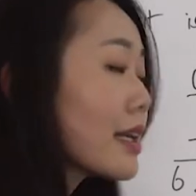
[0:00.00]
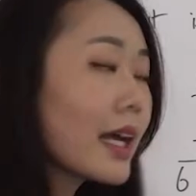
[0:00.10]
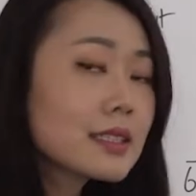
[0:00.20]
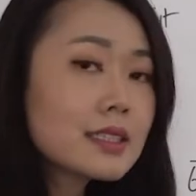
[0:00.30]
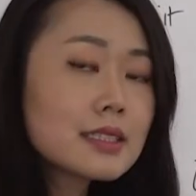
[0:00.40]

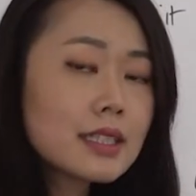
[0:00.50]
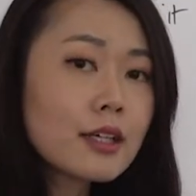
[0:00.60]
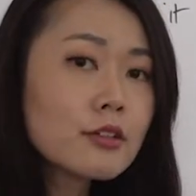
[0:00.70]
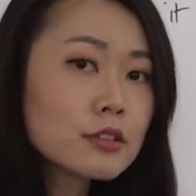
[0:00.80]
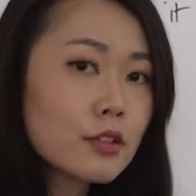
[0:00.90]
x is
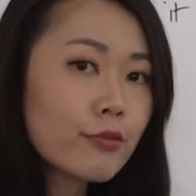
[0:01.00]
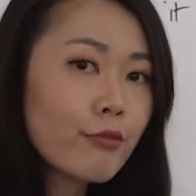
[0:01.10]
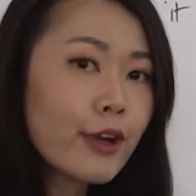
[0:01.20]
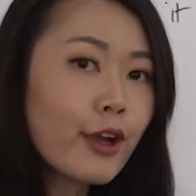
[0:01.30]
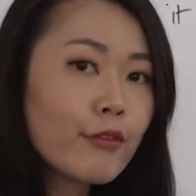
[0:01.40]
equals to
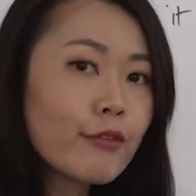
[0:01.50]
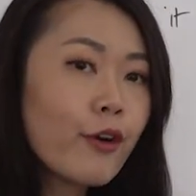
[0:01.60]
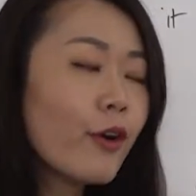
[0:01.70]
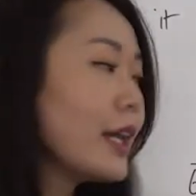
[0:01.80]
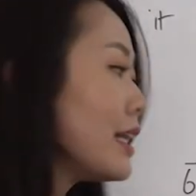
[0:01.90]

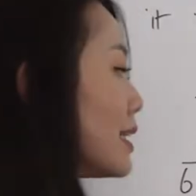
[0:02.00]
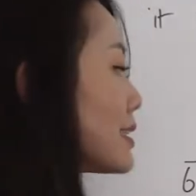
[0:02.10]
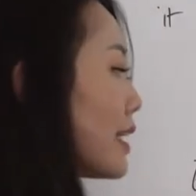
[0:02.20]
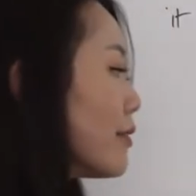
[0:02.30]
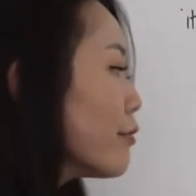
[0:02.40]
3/4, it
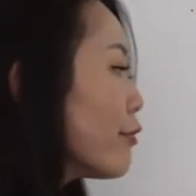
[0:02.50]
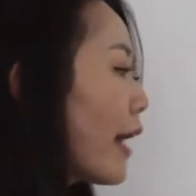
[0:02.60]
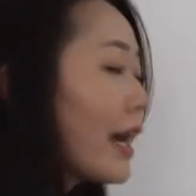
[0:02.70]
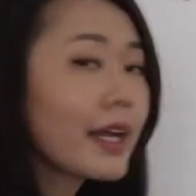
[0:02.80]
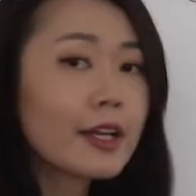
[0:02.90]
is in
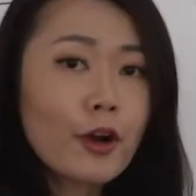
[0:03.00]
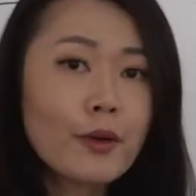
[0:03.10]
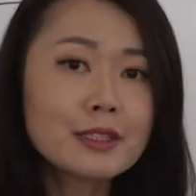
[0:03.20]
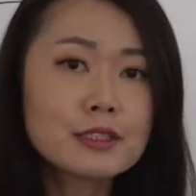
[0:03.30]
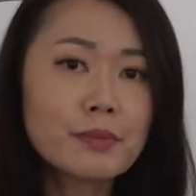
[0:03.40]
fact
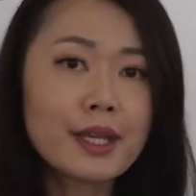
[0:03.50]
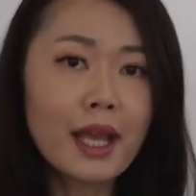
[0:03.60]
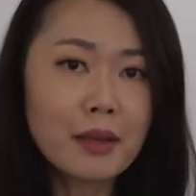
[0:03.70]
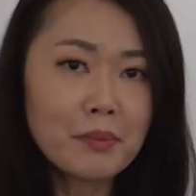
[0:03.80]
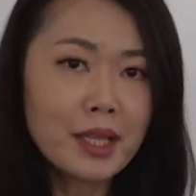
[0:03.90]
going to be
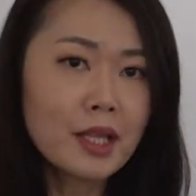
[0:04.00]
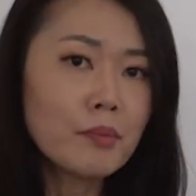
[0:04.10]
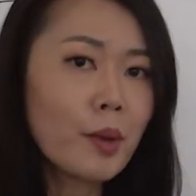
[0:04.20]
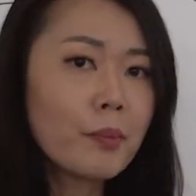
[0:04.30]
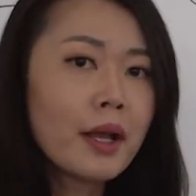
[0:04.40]
a
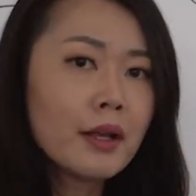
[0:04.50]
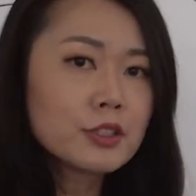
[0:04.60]
minimum.